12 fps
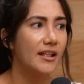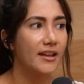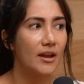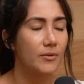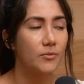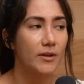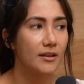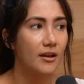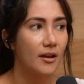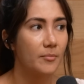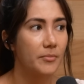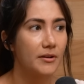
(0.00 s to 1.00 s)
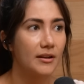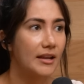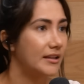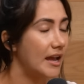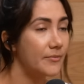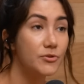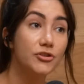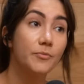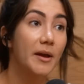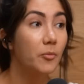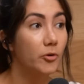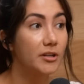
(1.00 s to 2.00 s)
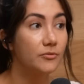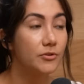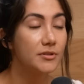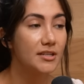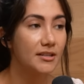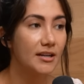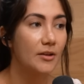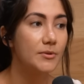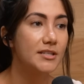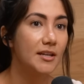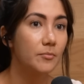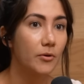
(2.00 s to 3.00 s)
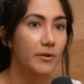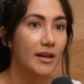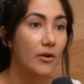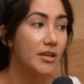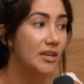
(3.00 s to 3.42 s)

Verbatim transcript: like I would wake up and like I would do my morning routine and I would take Bowie out.